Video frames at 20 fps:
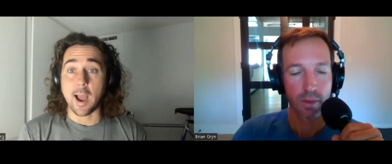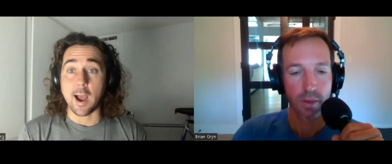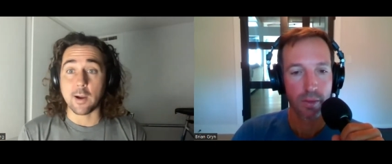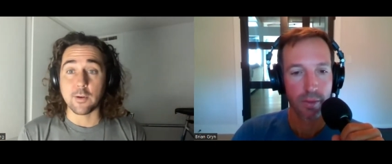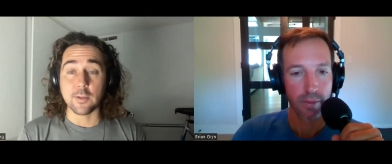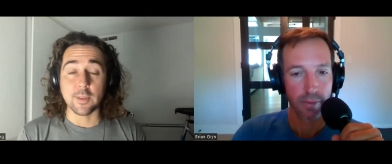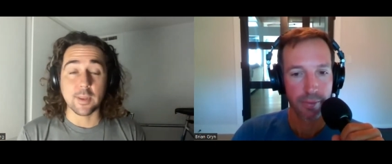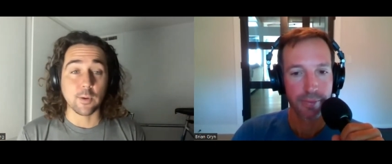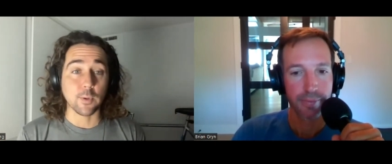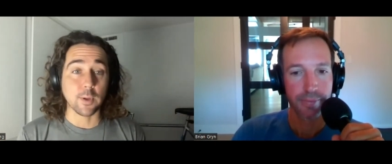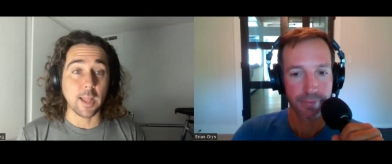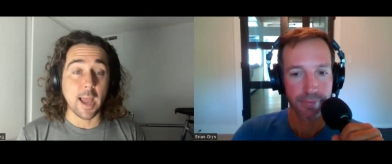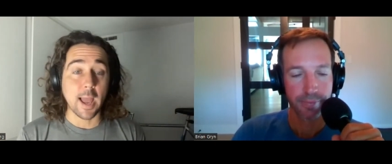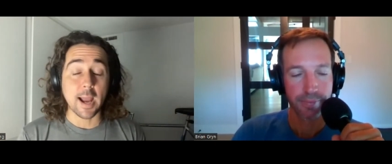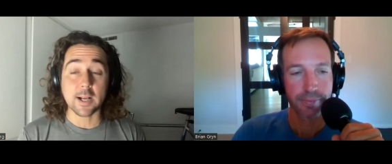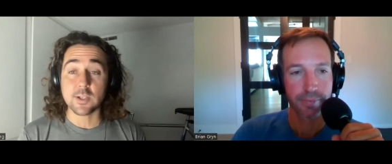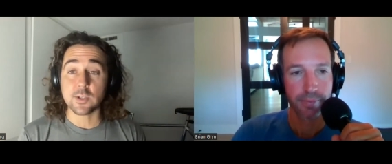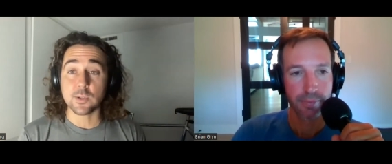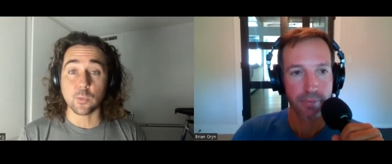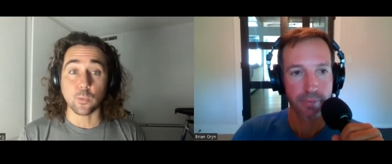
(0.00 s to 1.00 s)
Speaker 1: how do they
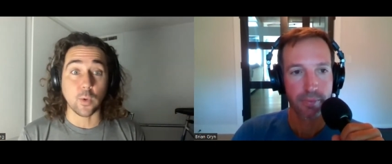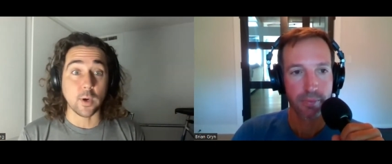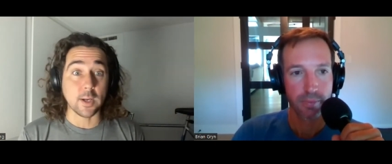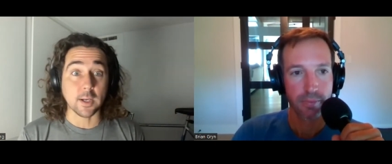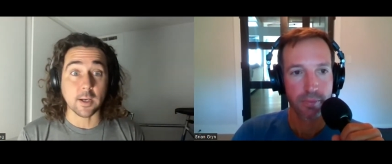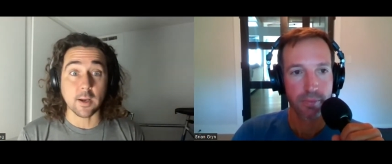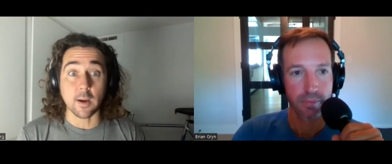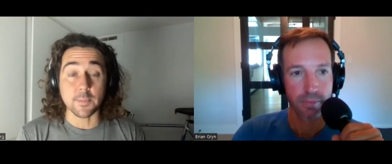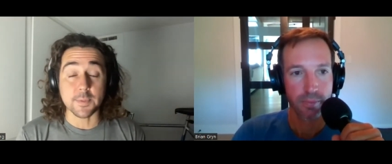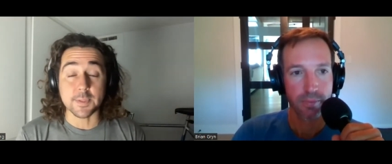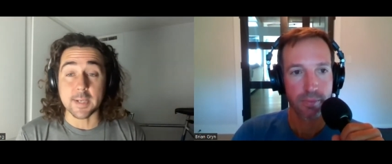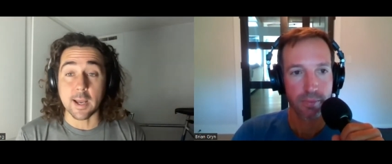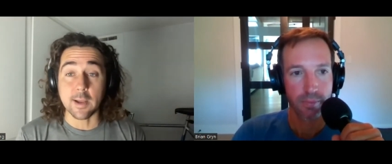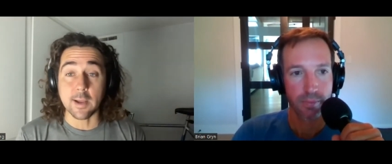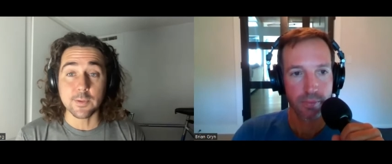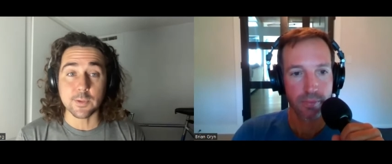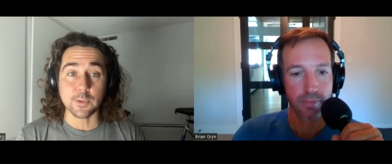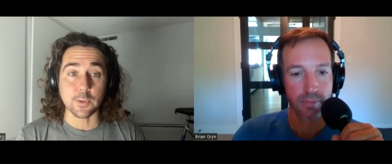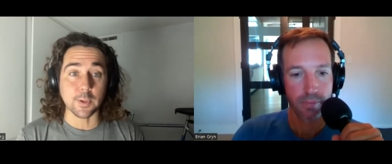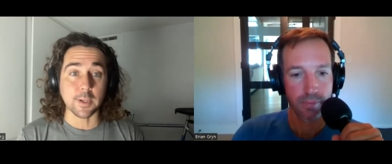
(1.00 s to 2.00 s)
relax when it comes down
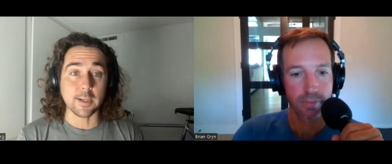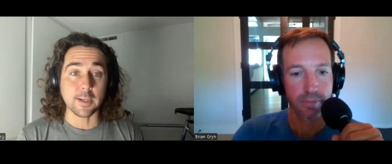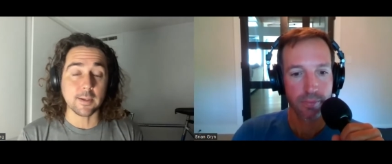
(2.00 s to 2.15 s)
to it?